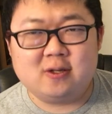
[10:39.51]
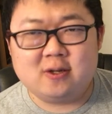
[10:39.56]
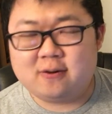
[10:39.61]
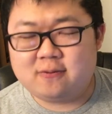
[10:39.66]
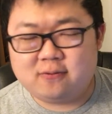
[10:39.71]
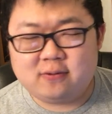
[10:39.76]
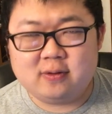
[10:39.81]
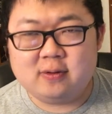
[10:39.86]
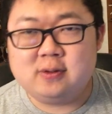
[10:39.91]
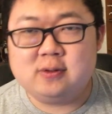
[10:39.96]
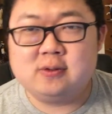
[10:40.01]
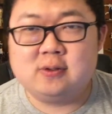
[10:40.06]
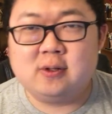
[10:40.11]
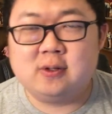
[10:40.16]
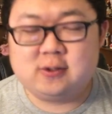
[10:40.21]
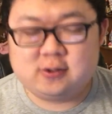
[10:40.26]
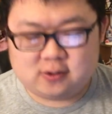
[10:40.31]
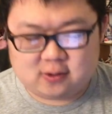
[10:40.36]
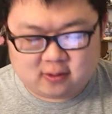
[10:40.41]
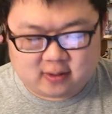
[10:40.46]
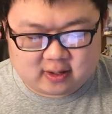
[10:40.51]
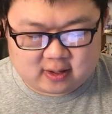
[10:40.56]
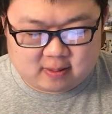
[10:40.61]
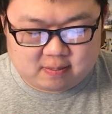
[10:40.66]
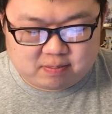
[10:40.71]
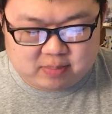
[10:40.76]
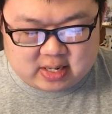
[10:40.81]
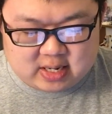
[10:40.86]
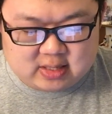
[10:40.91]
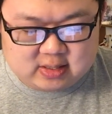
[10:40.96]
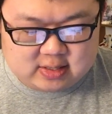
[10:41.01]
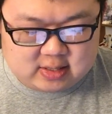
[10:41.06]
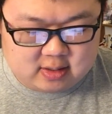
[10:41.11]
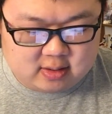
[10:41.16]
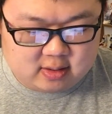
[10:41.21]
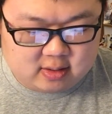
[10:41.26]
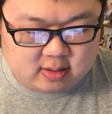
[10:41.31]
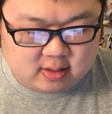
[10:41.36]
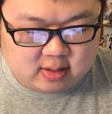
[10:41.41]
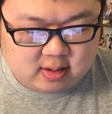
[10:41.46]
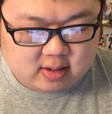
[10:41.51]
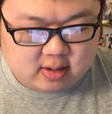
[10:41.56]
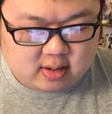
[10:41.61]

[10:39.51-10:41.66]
difference. It's still like a B tier.